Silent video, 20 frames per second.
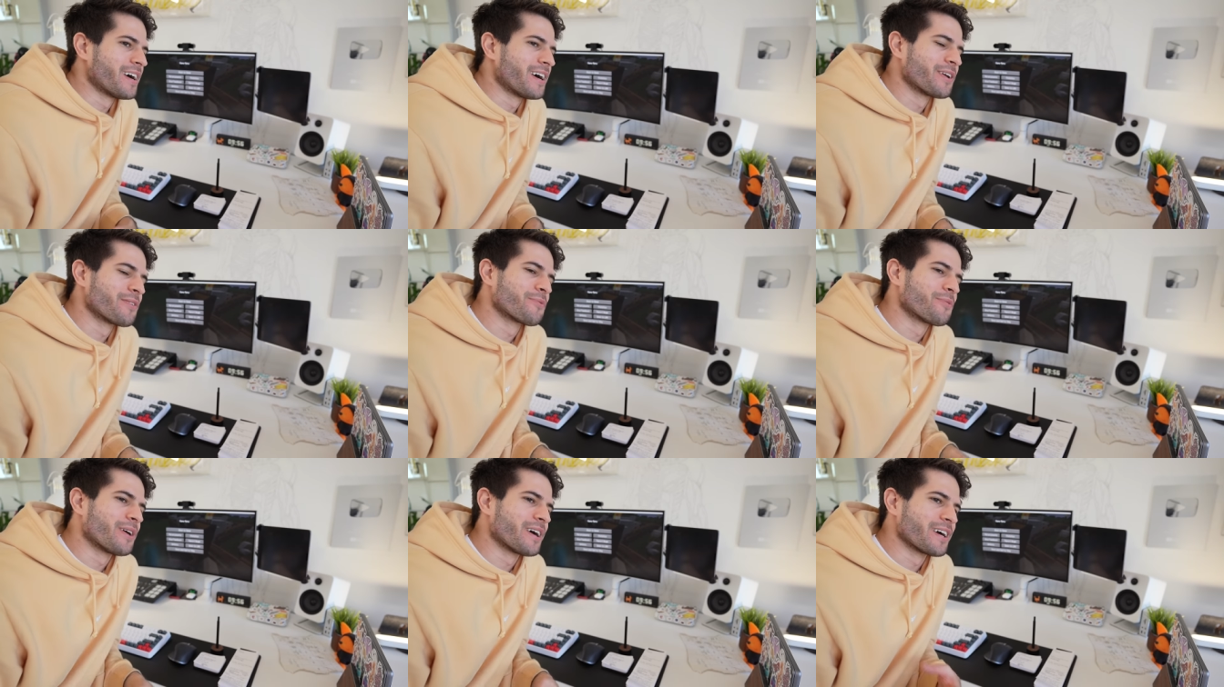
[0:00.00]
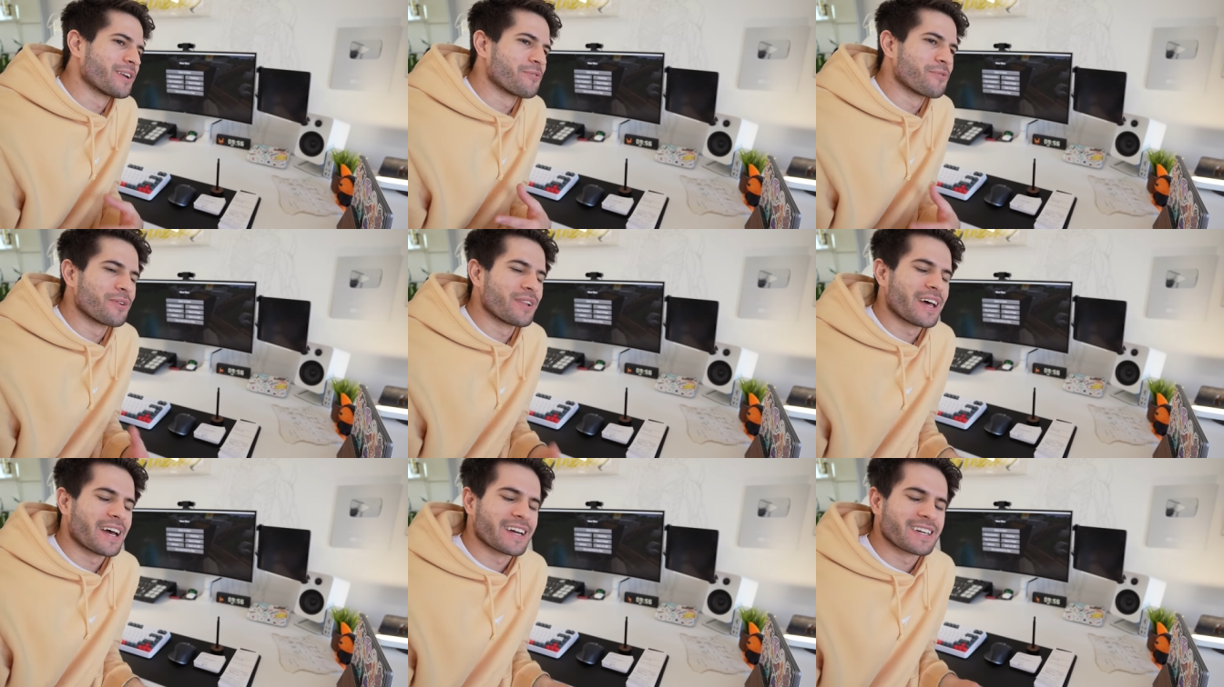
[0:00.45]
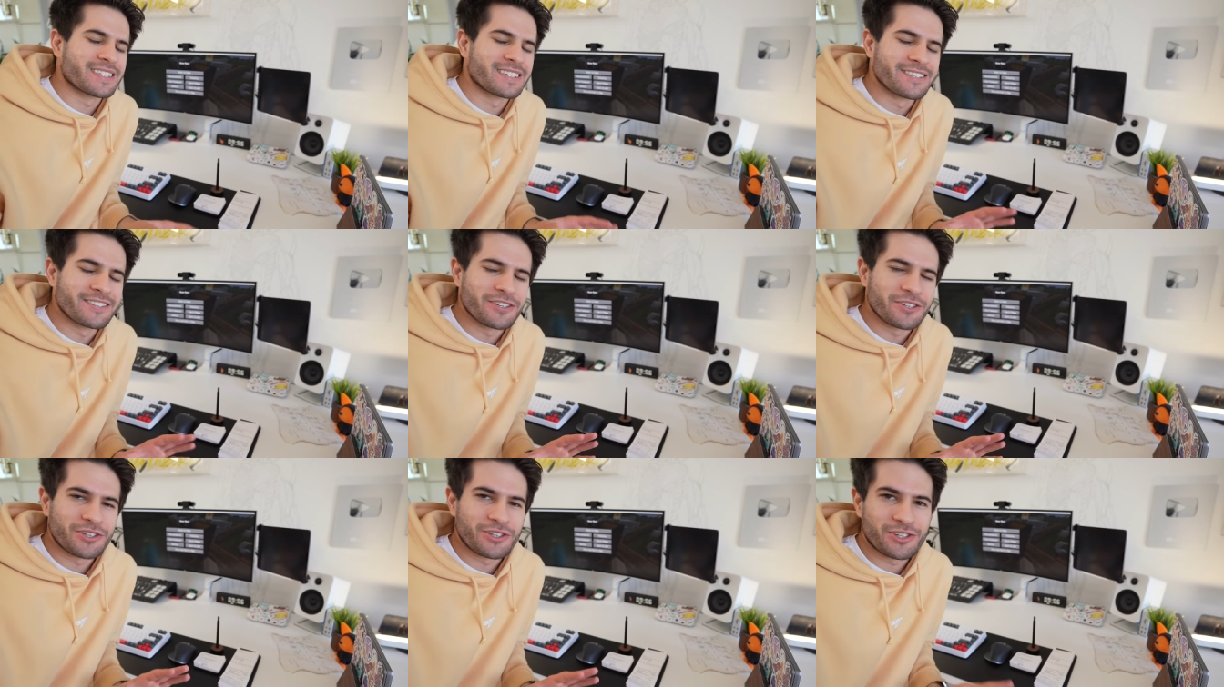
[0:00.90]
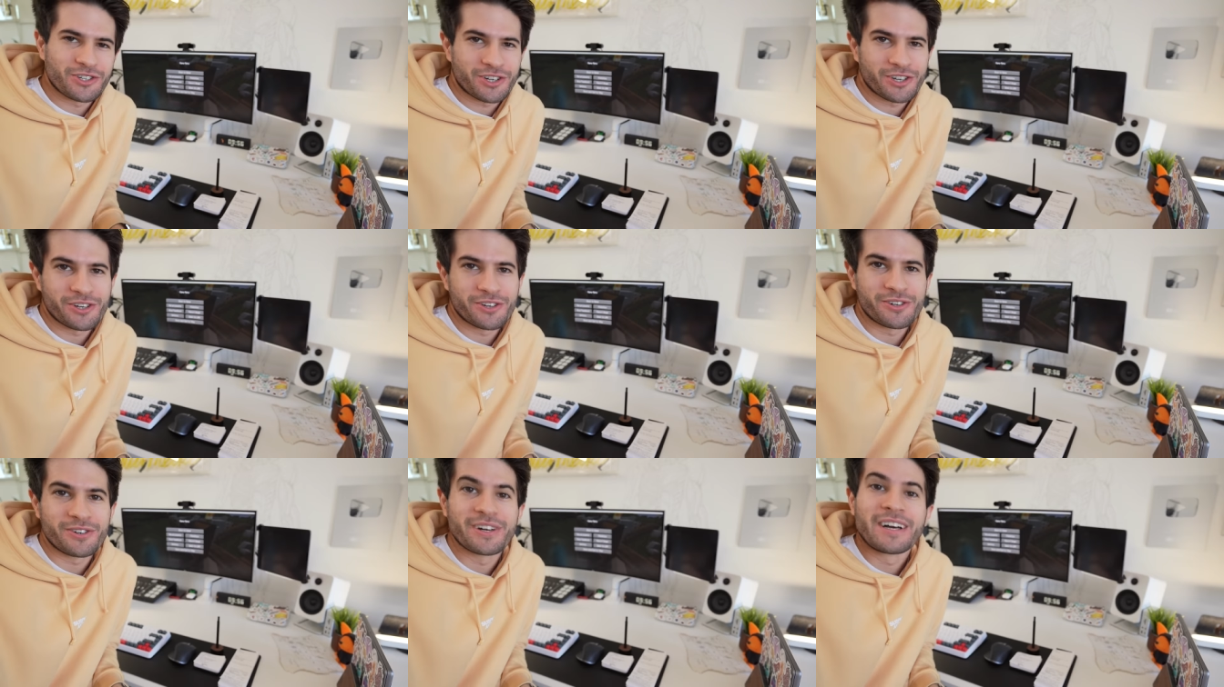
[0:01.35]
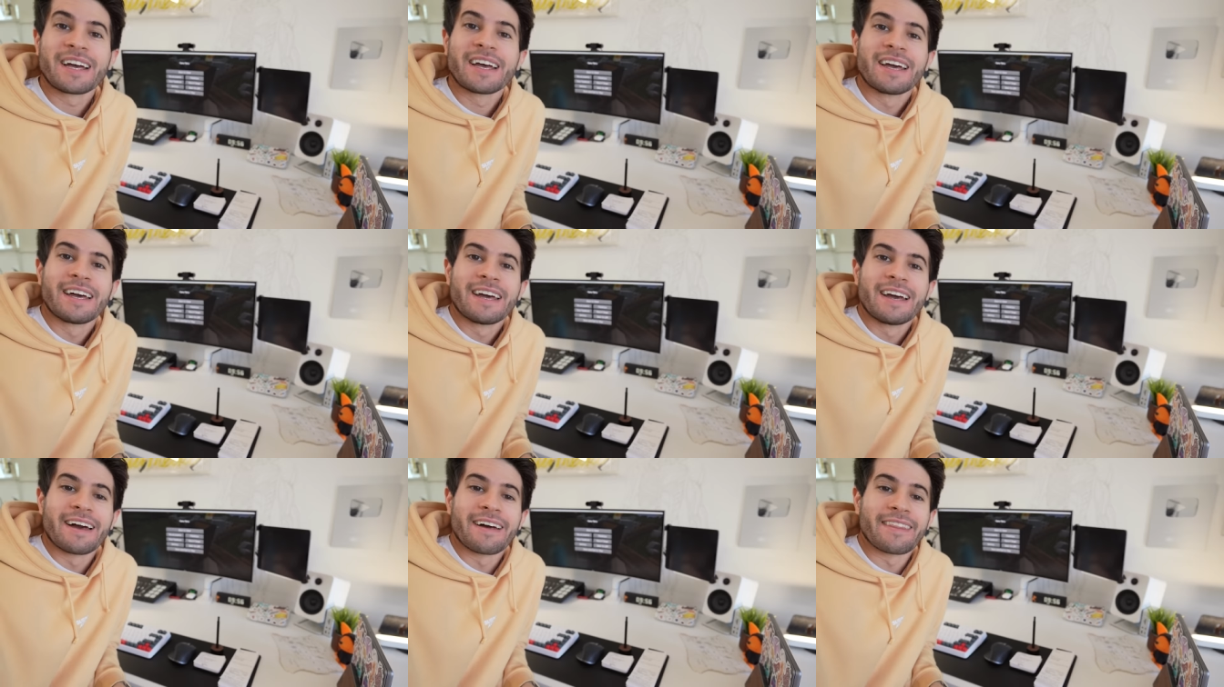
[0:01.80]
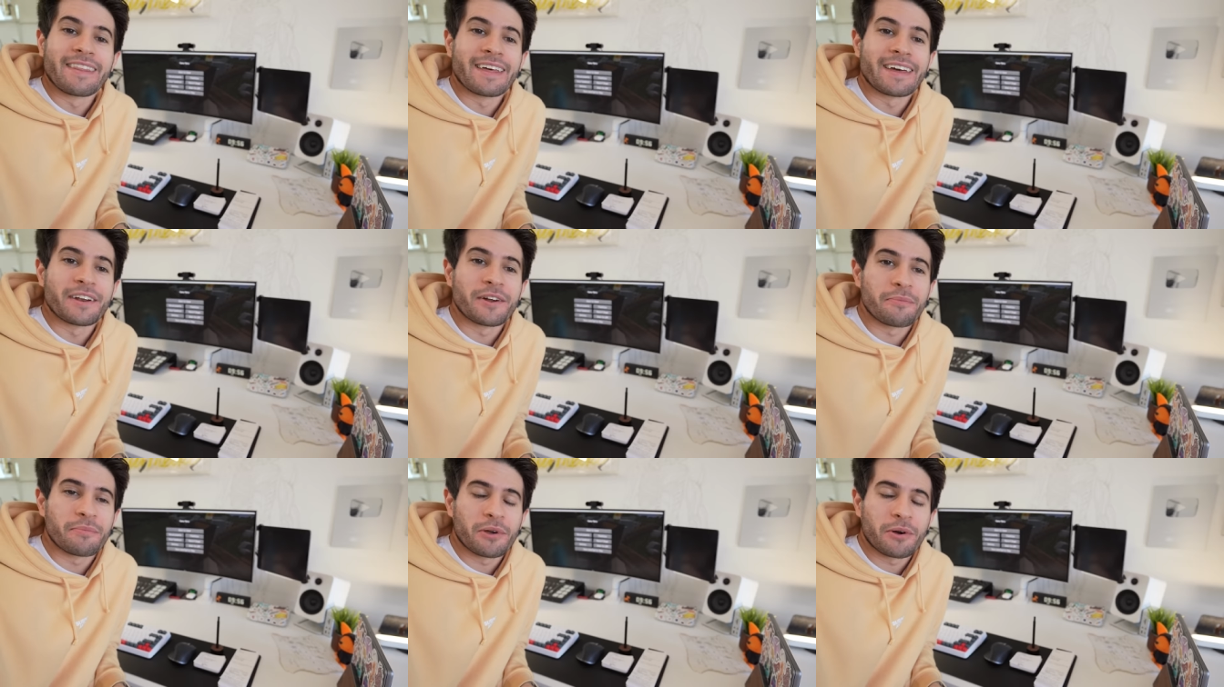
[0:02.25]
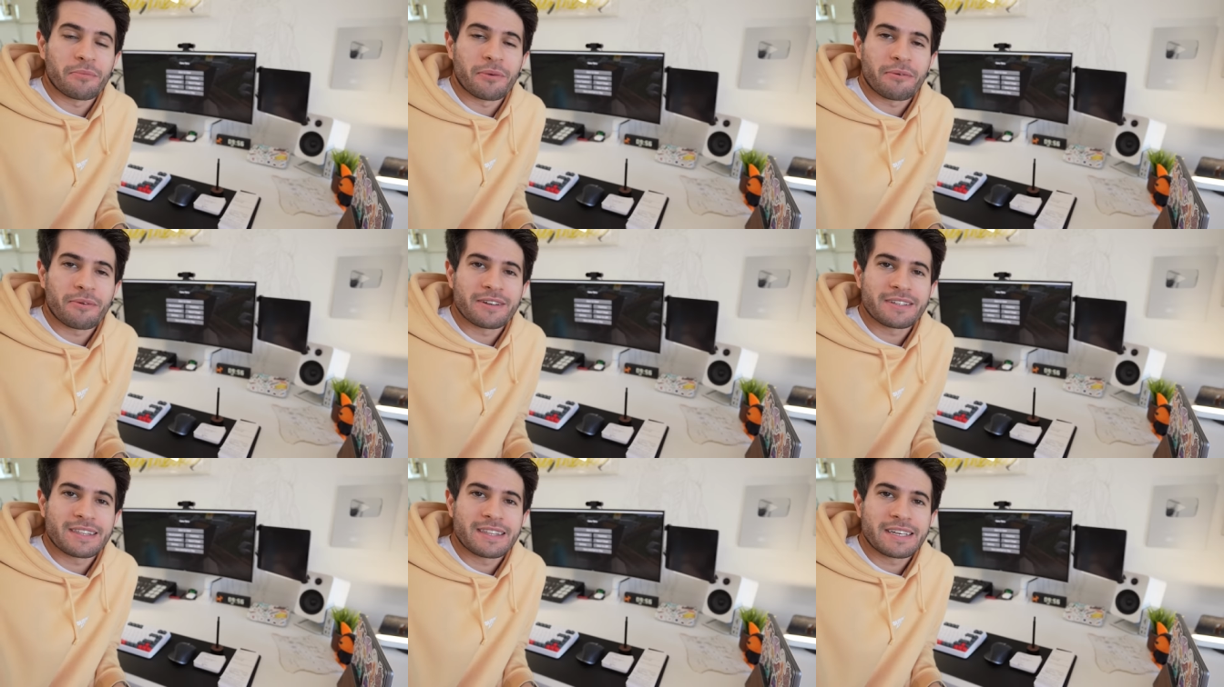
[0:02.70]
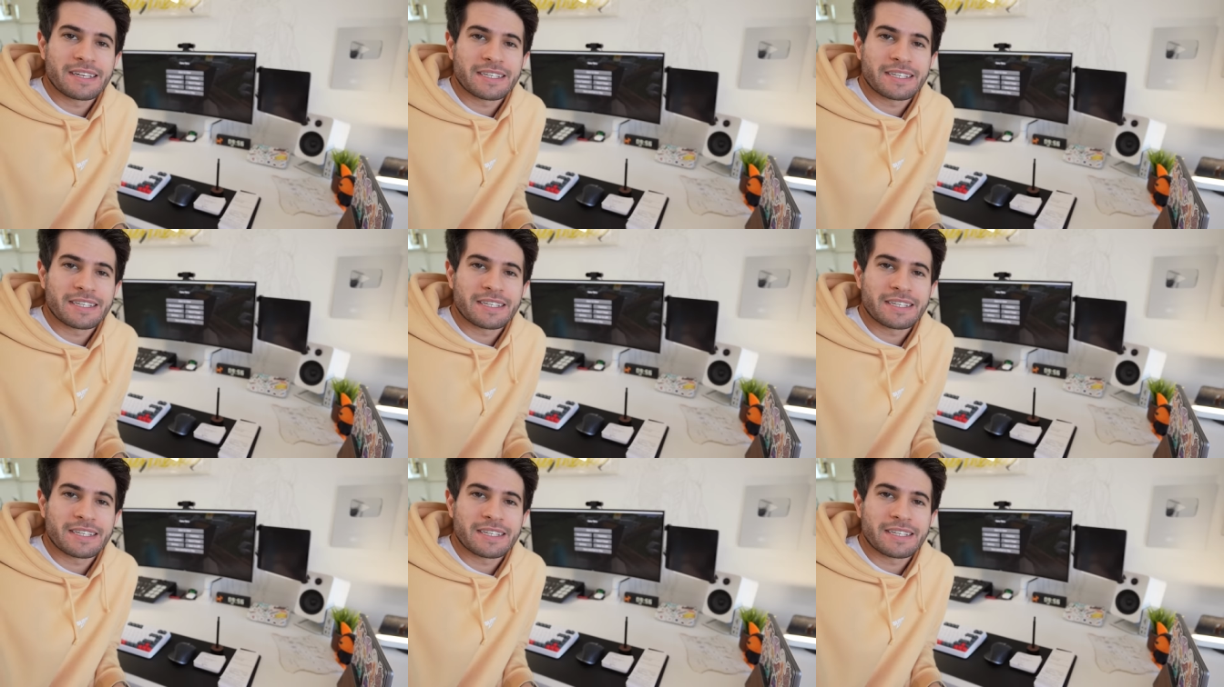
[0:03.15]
unwind, relax, and just chill, and then I'll be on my way to the